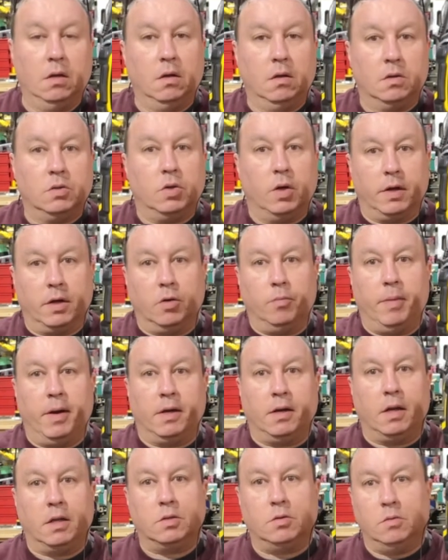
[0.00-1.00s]
So I got to go back
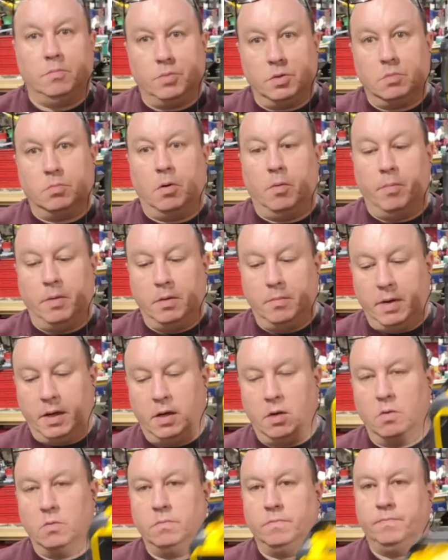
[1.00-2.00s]
next week, put some more money in my
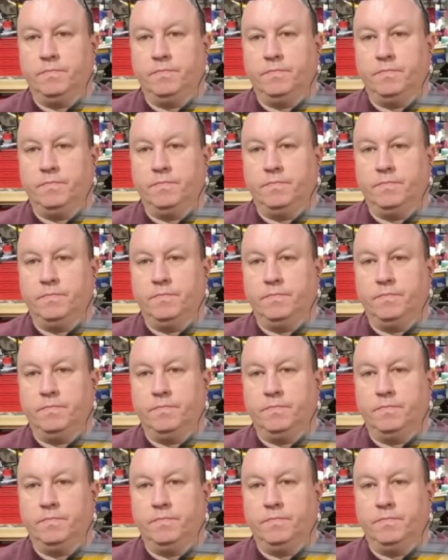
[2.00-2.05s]
account.